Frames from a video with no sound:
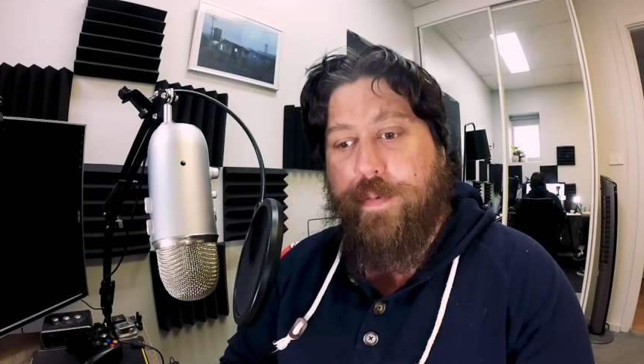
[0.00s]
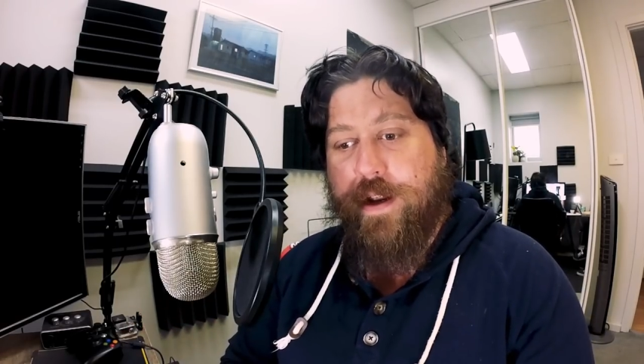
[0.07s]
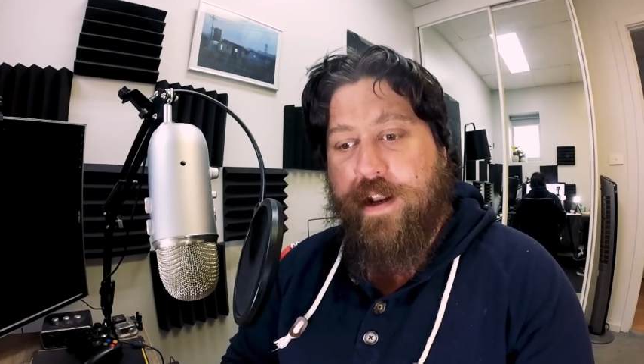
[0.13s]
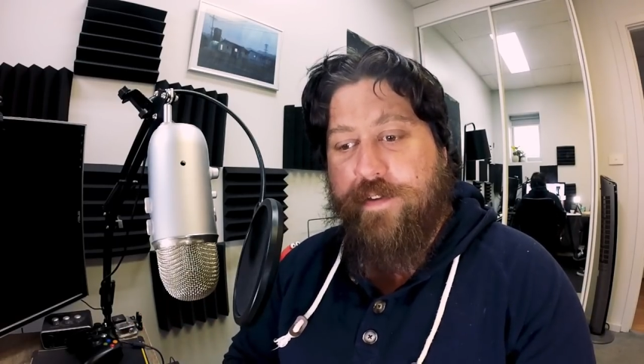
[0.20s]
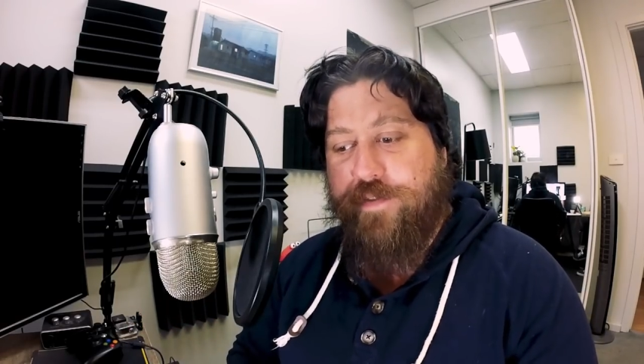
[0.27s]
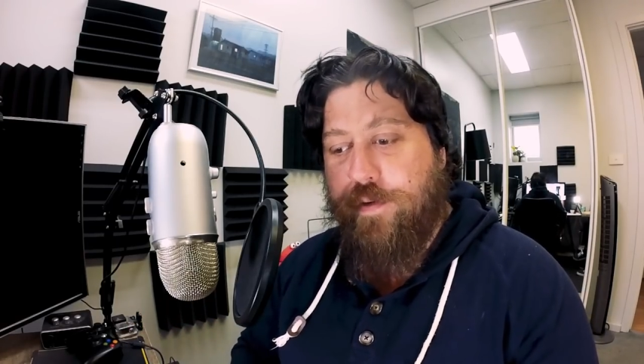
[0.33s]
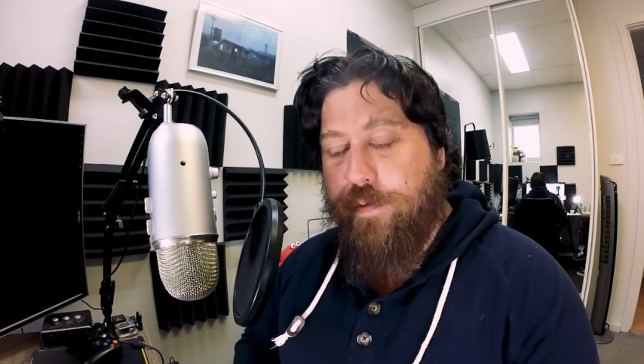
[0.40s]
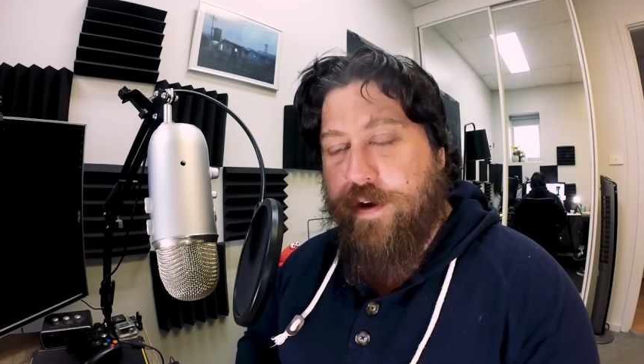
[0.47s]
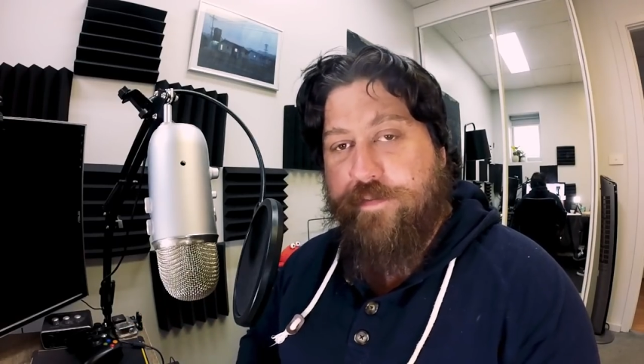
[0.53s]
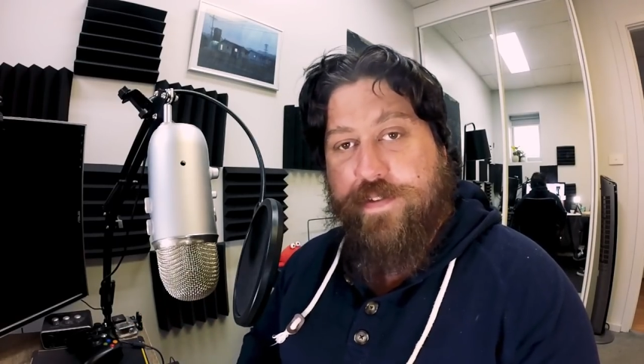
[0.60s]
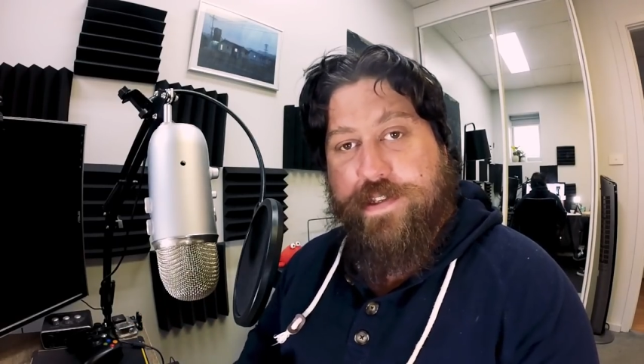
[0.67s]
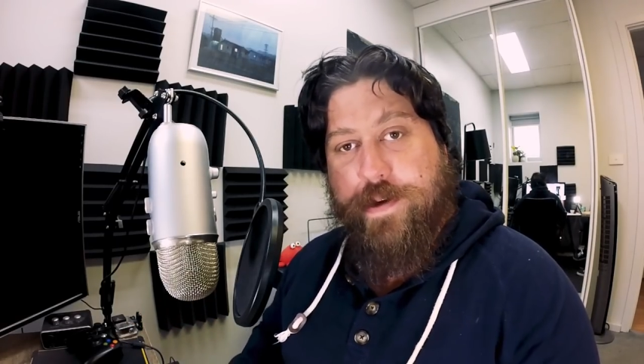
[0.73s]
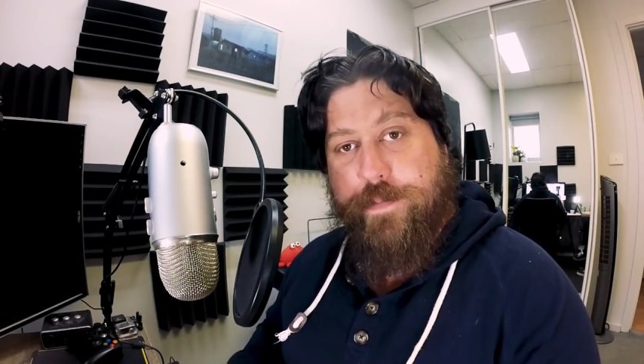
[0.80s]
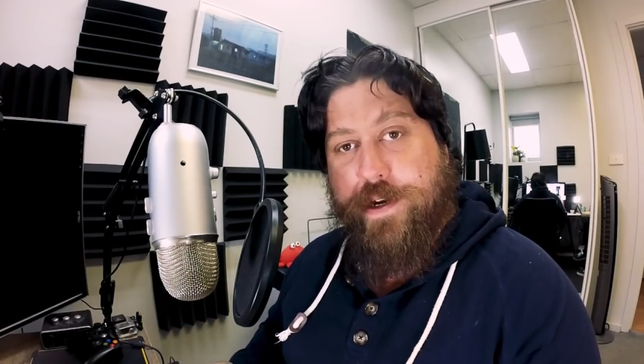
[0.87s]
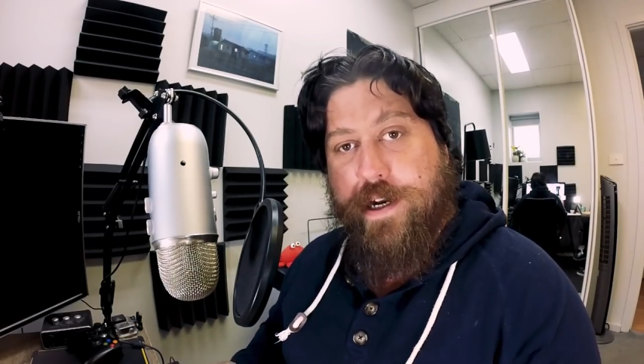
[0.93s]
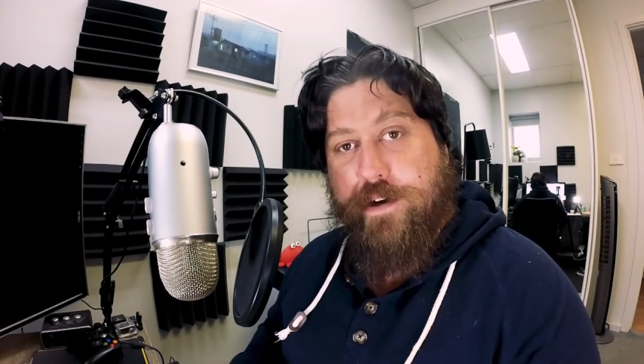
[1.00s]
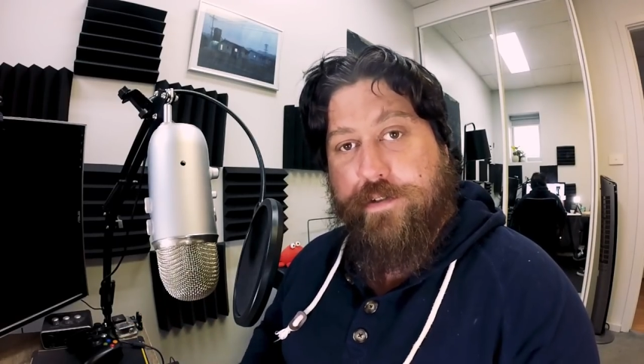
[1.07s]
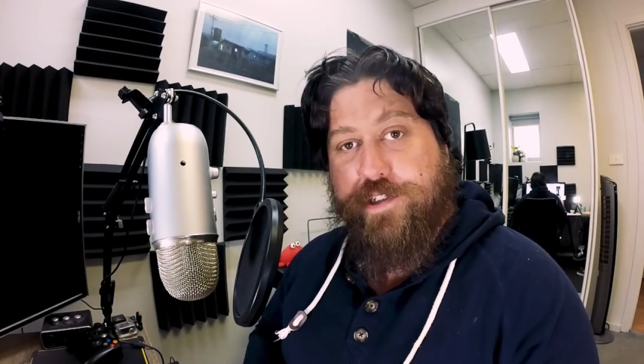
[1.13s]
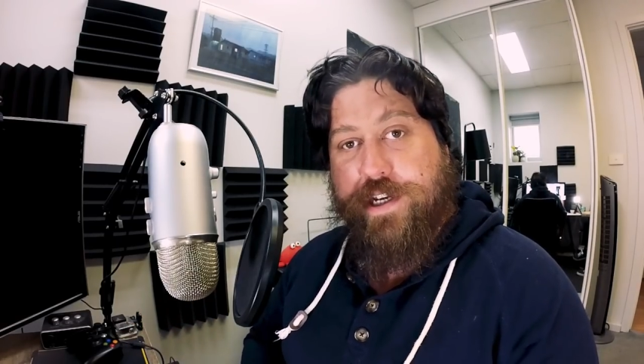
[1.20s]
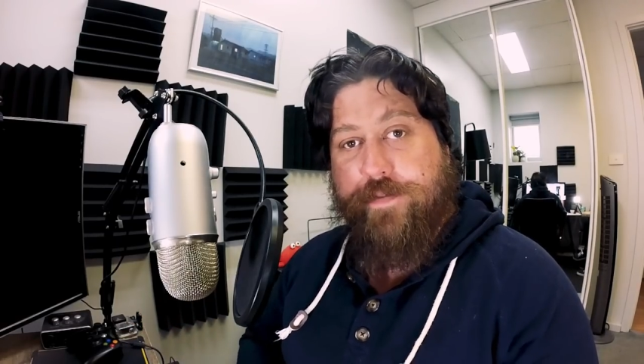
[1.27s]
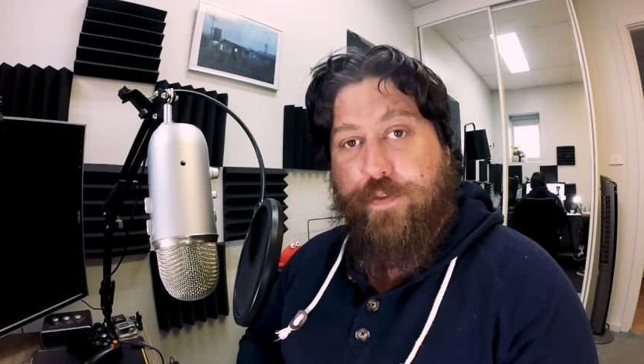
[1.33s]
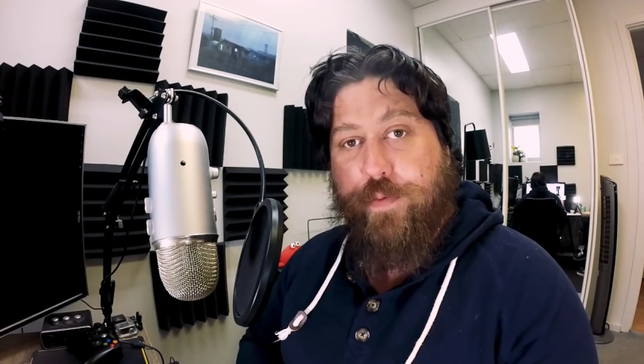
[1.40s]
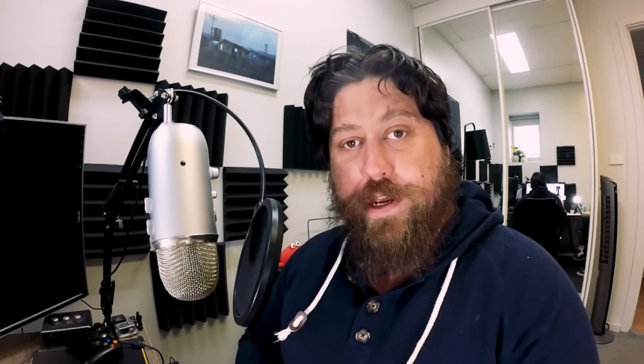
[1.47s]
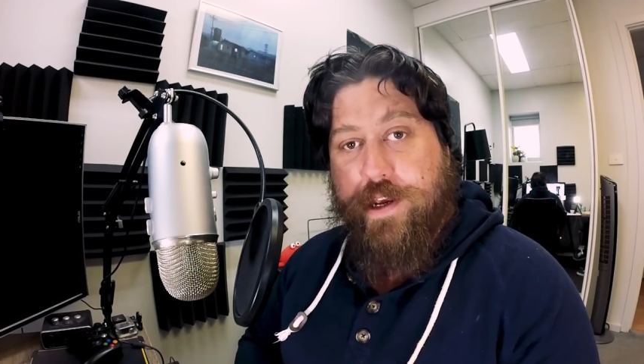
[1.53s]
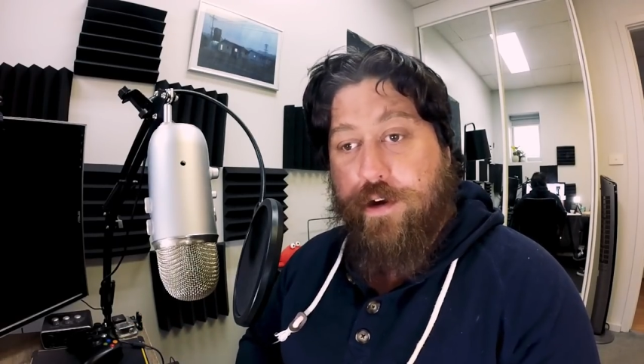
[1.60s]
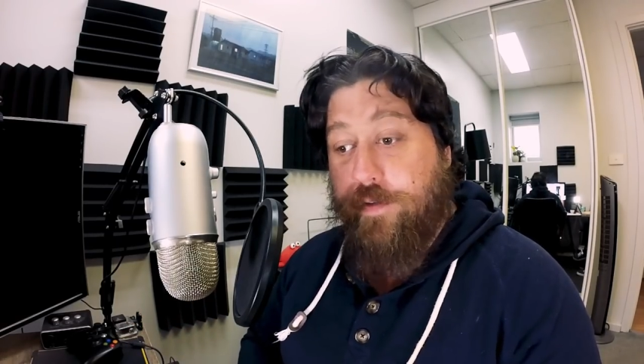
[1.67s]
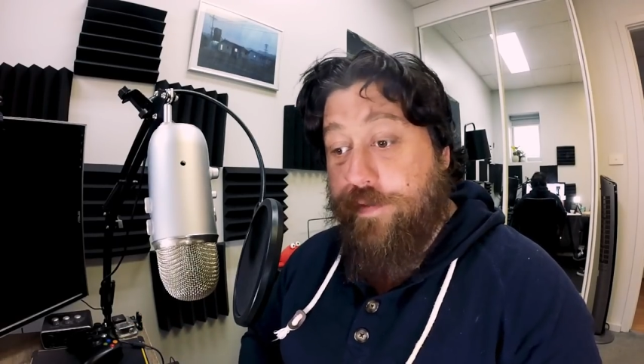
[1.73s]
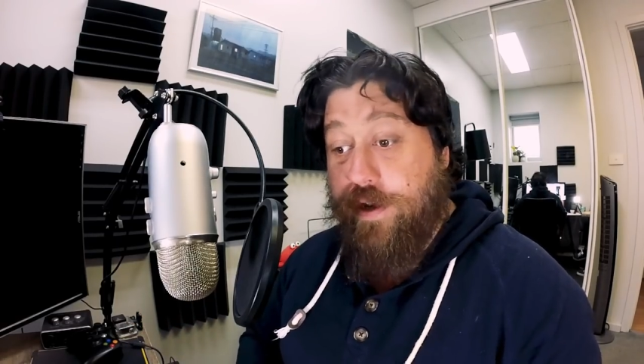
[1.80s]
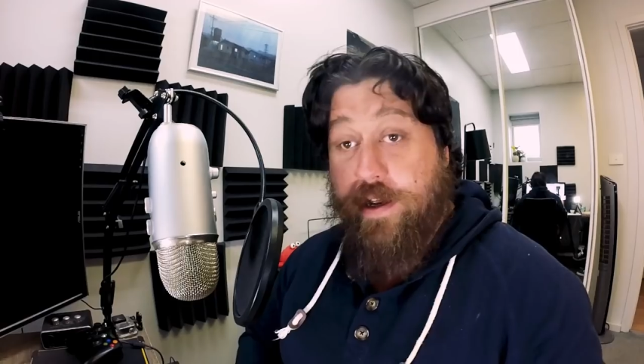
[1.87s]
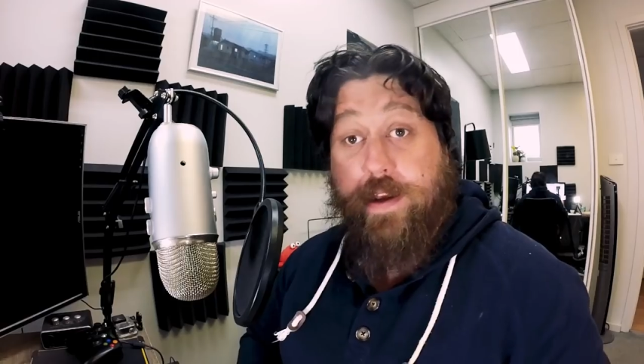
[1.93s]
But if you work for someone else, you have a week
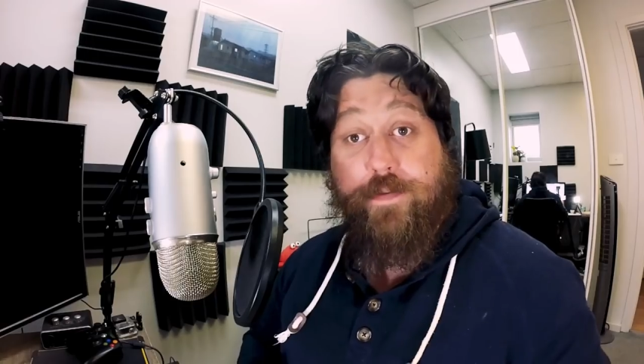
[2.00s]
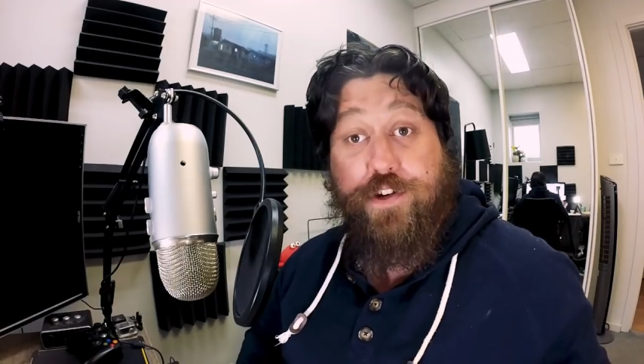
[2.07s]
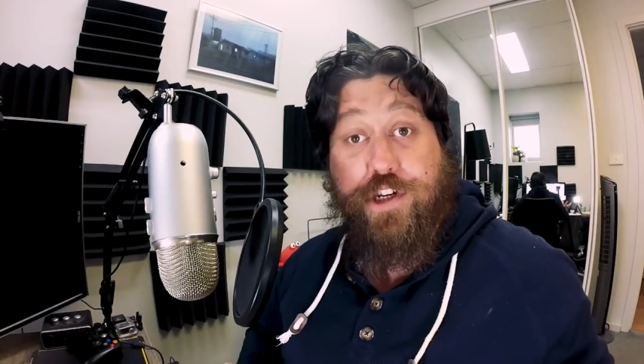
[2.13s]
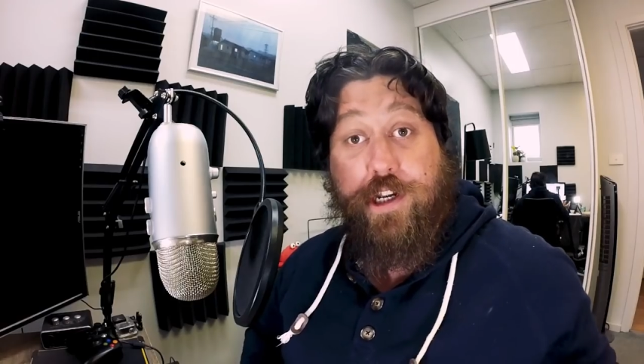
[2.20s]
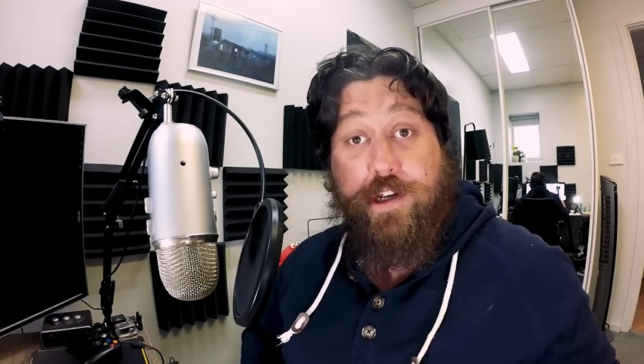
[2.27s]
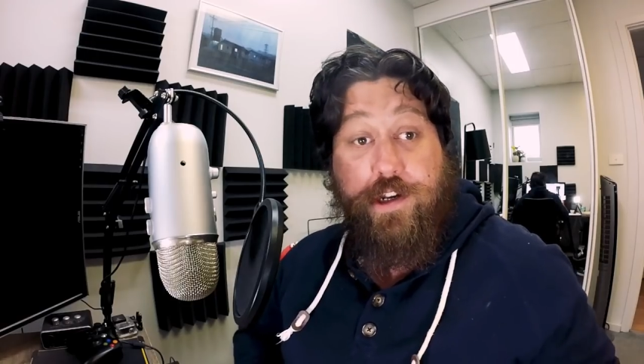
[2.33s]
off, you don't give a shit.